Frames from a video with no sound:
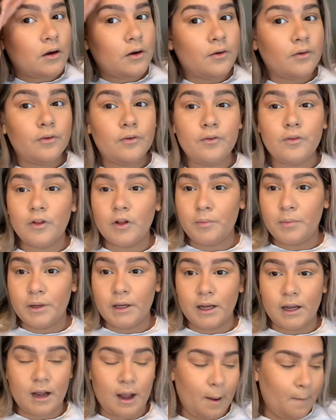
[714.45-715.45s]

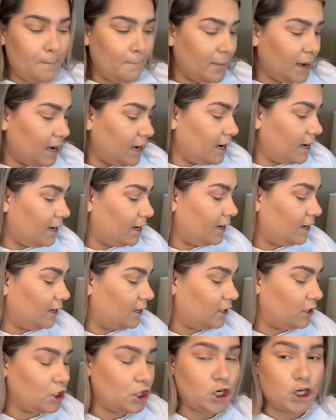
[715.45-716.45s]
flipping my
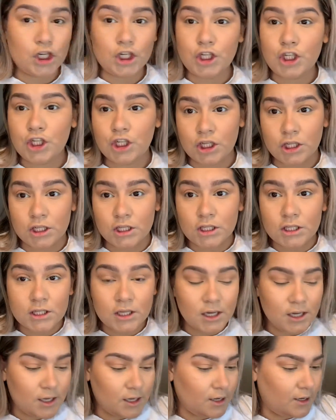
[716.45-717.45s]
shiz.
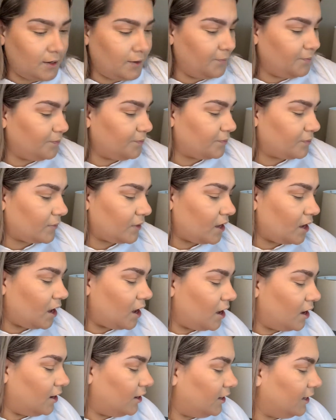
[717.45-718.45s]

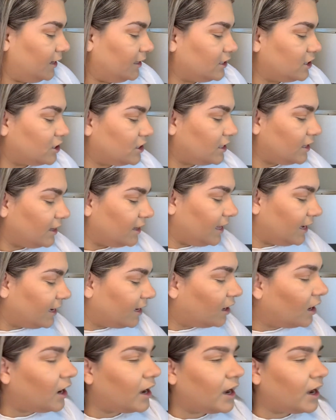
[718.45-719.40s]
It's like